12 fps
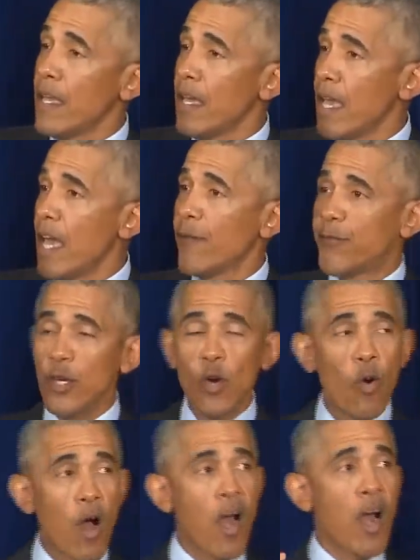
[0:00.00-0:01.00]
If you
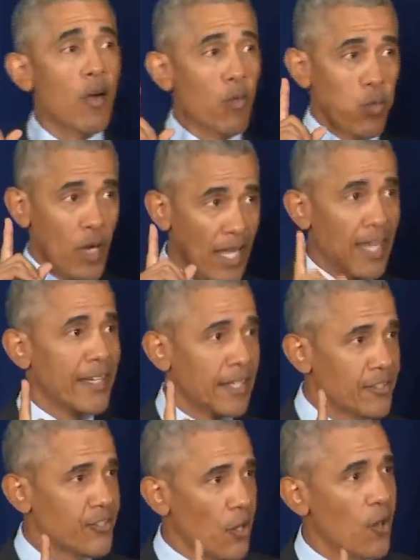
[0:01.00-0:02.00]
are really
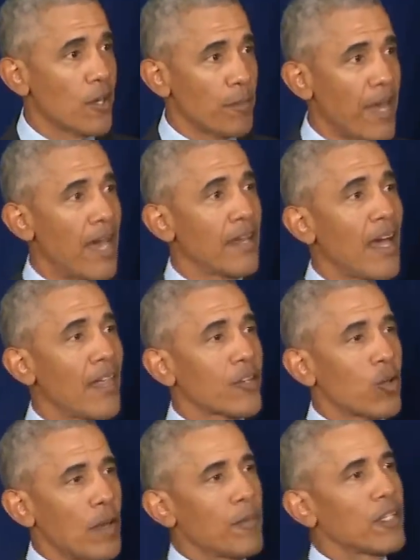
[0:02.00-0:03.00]
concerned about how the
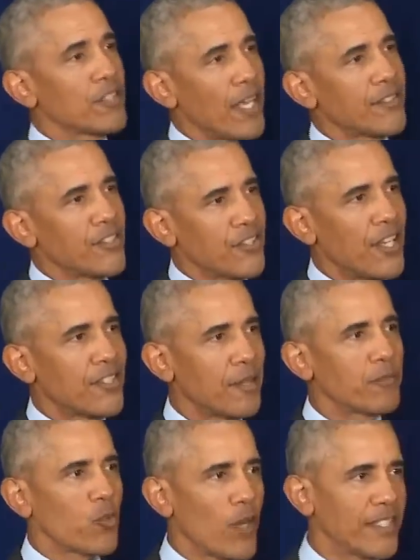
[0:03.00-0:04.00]
criminal justice system
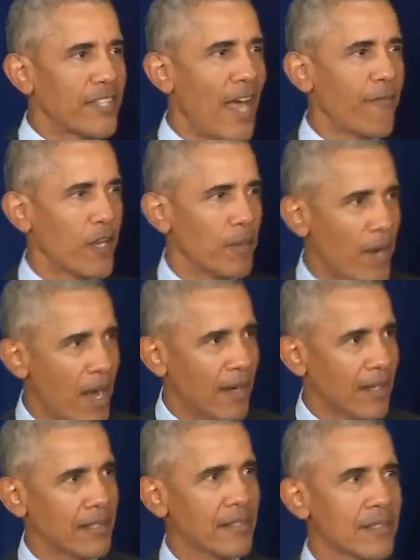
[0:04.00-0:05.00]
treats African
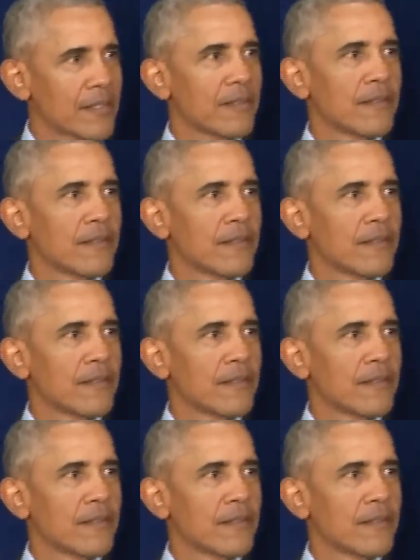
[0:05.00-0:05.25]
Americans,